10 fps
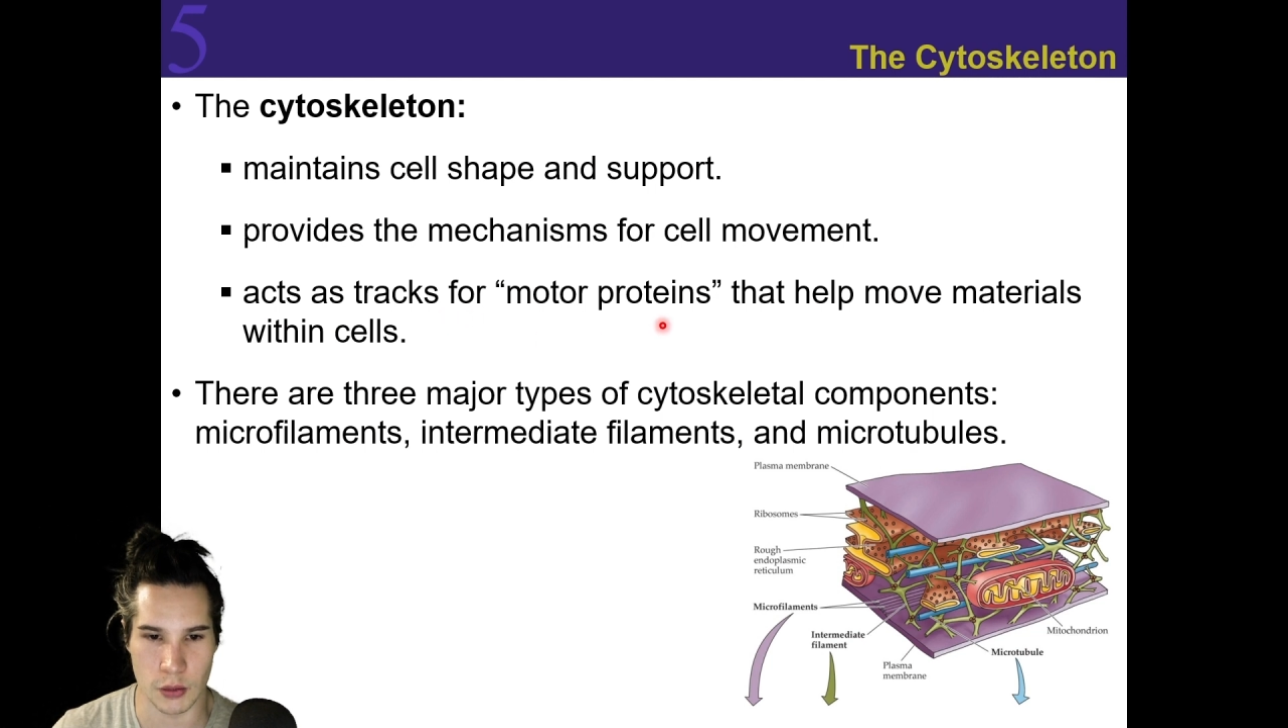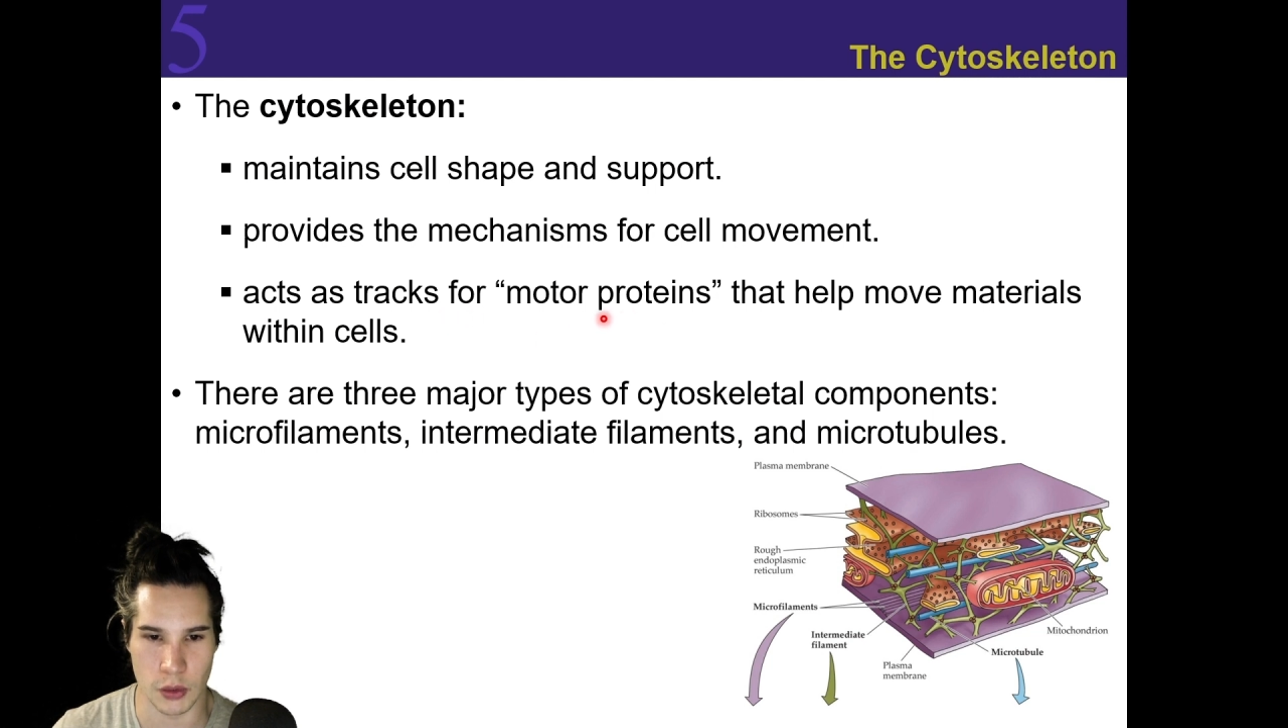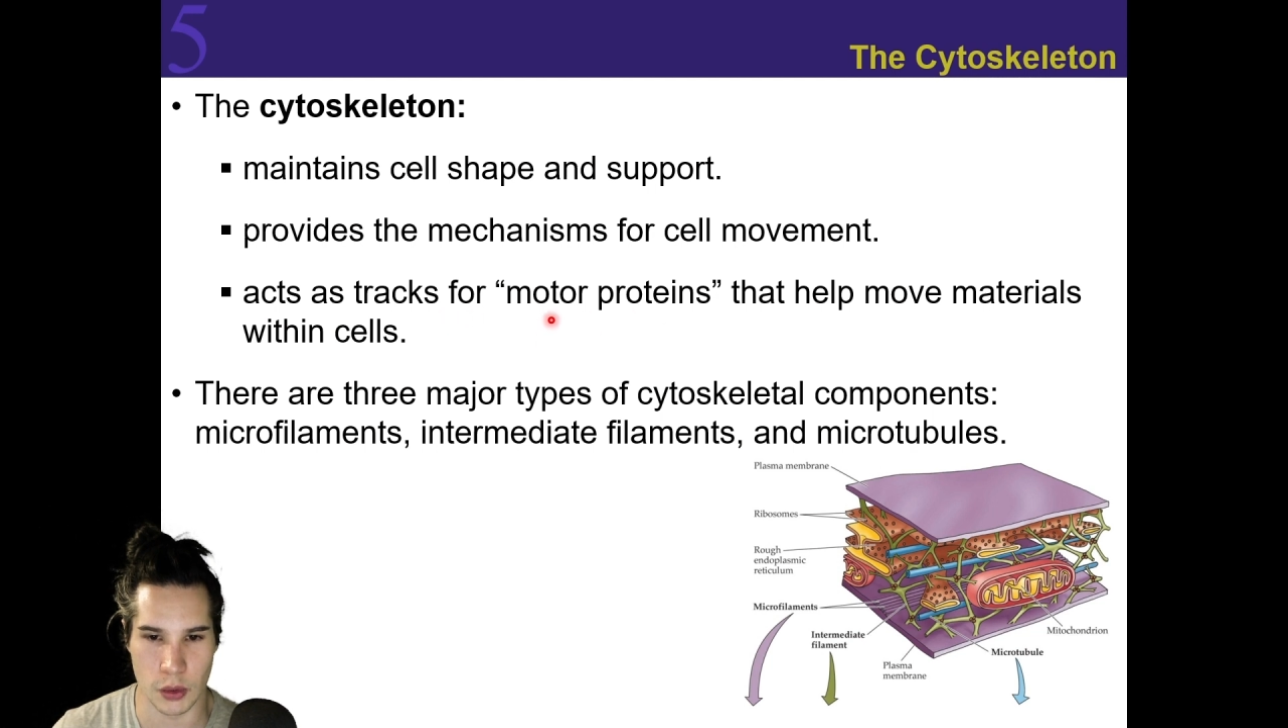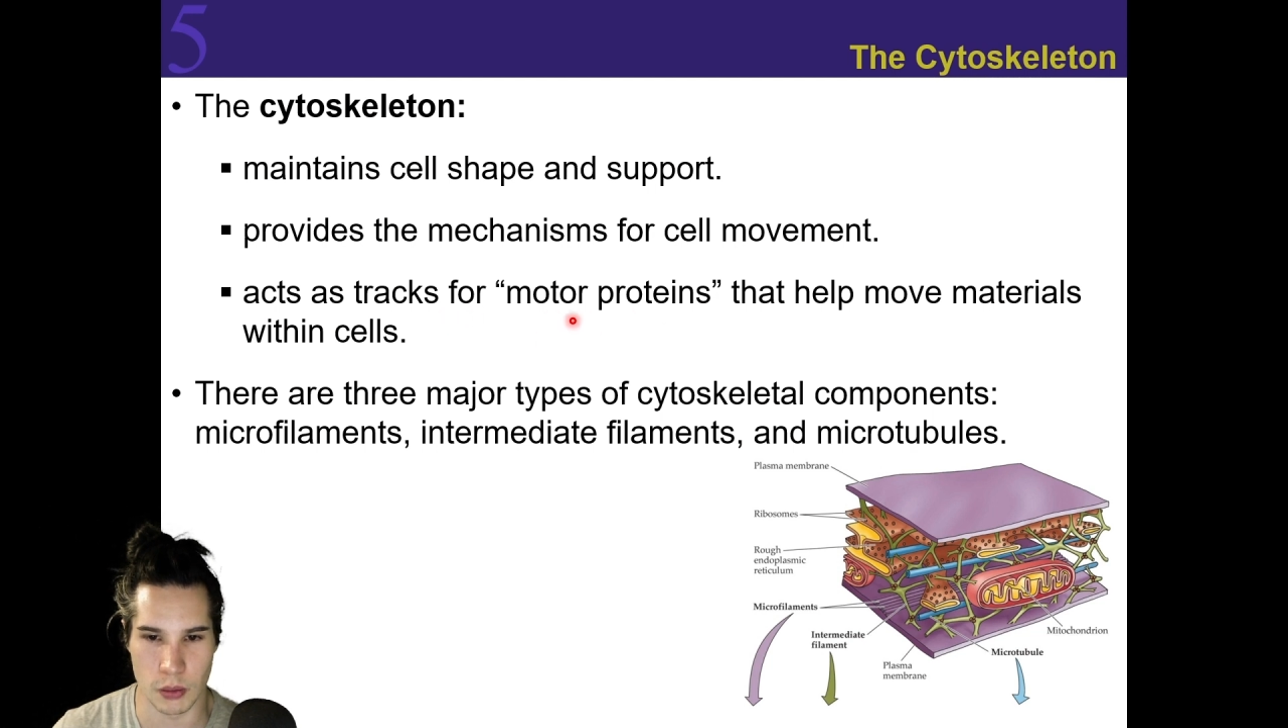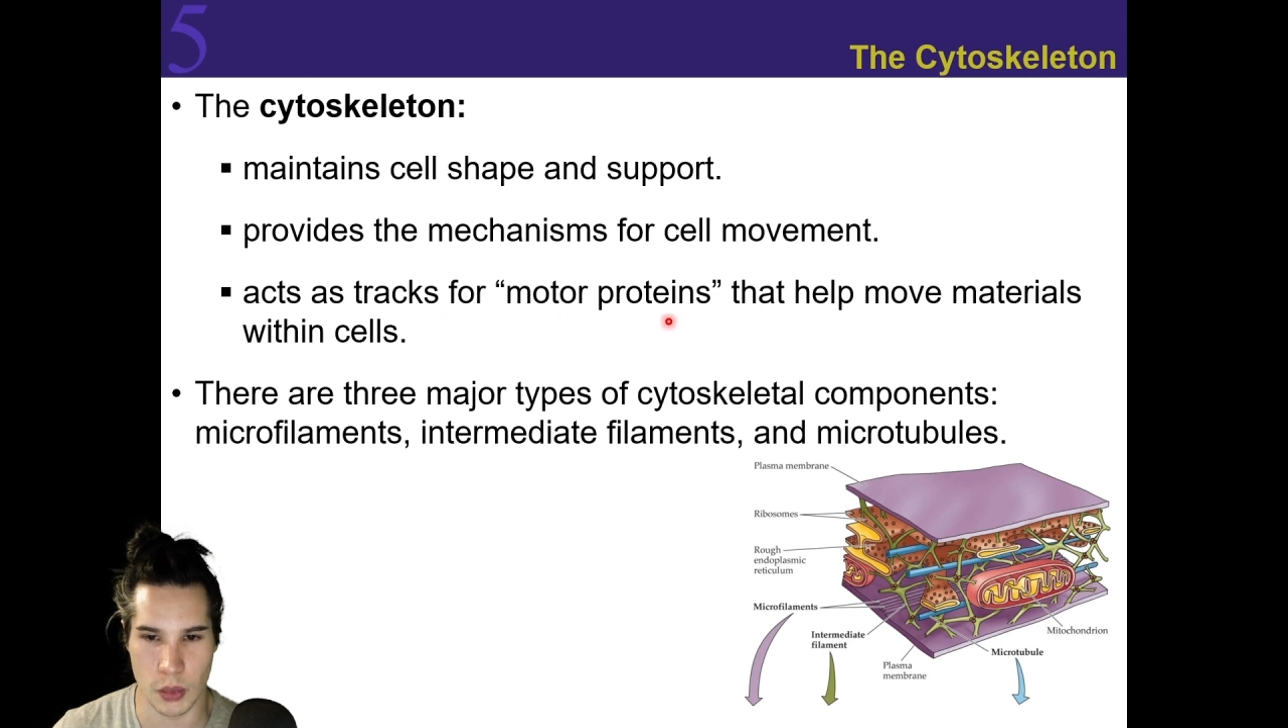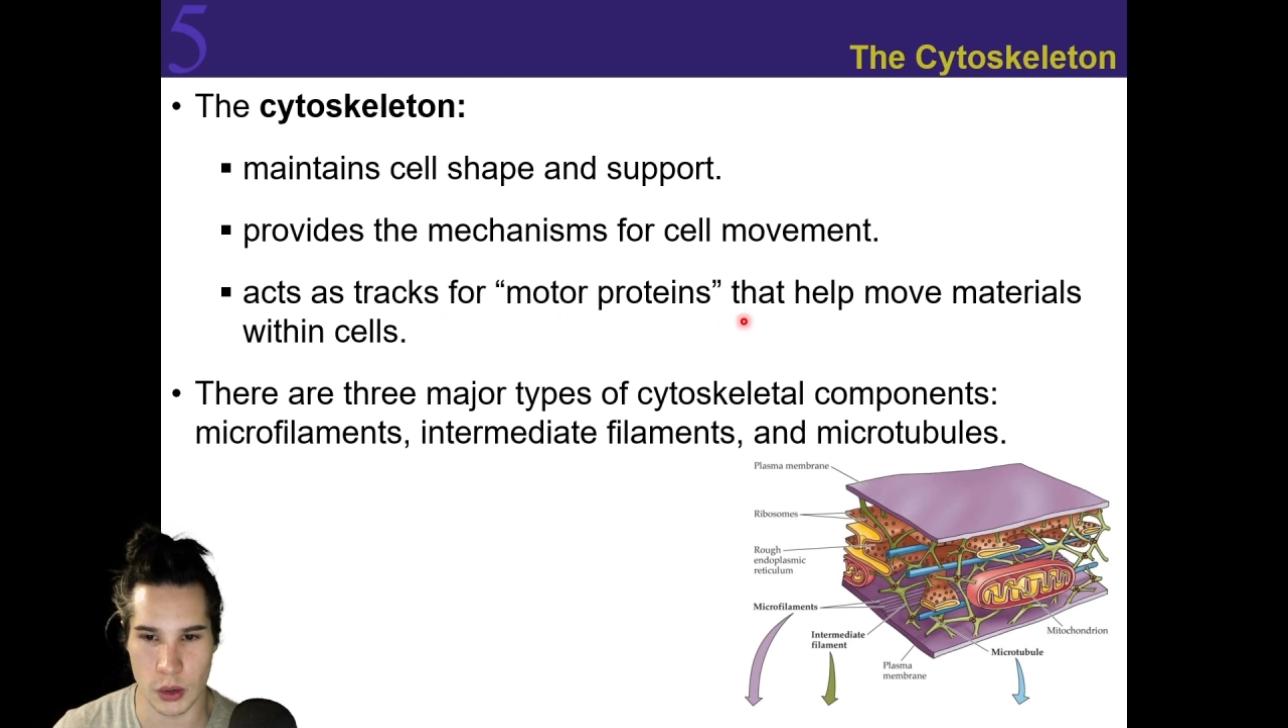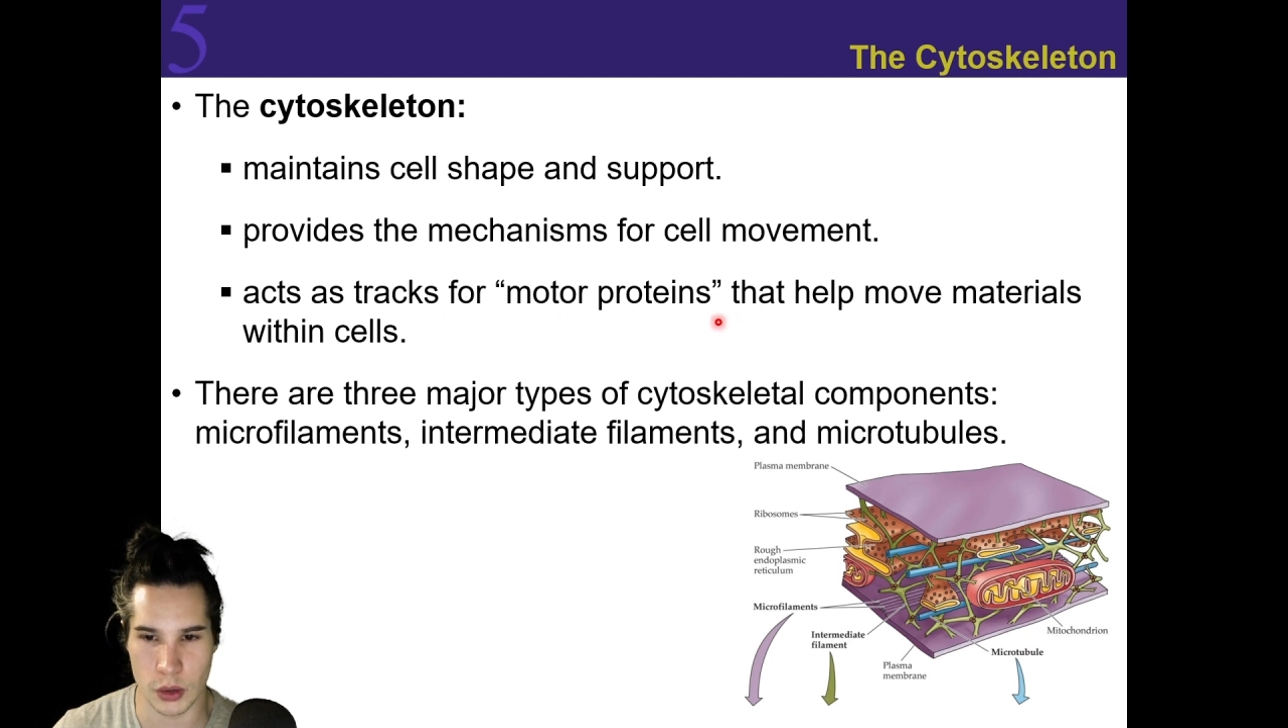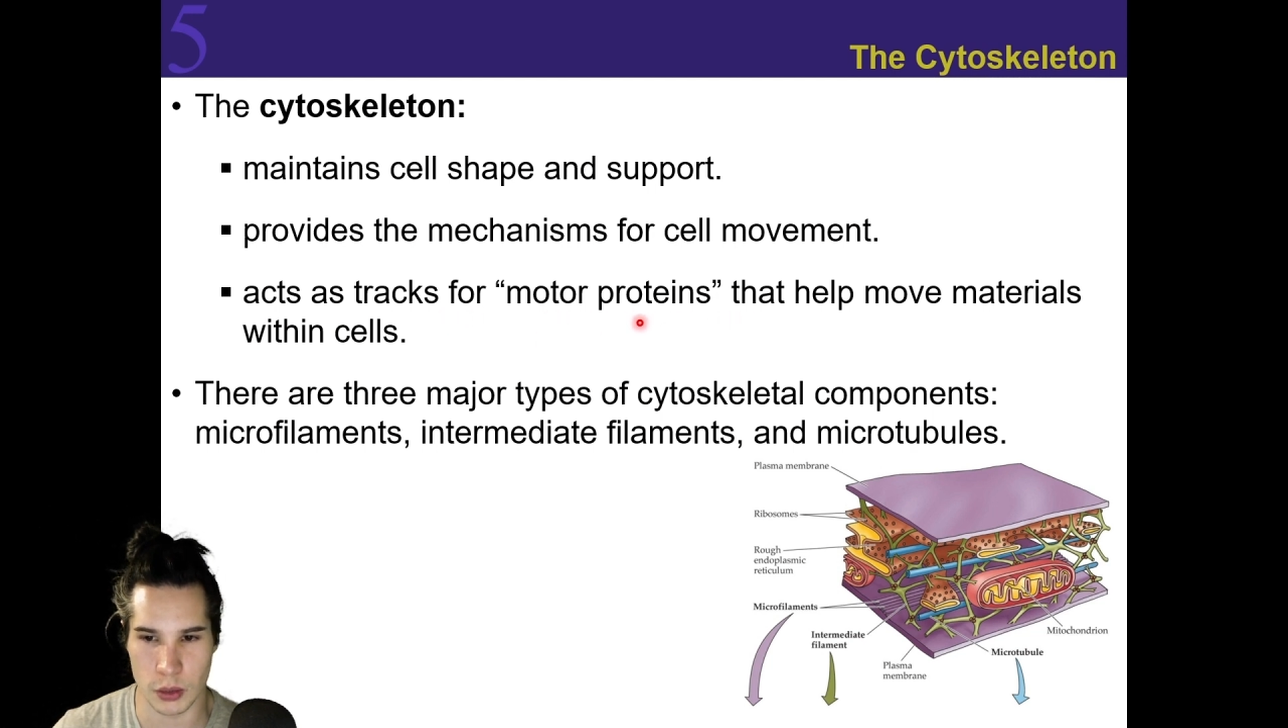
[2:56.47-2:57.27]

for motor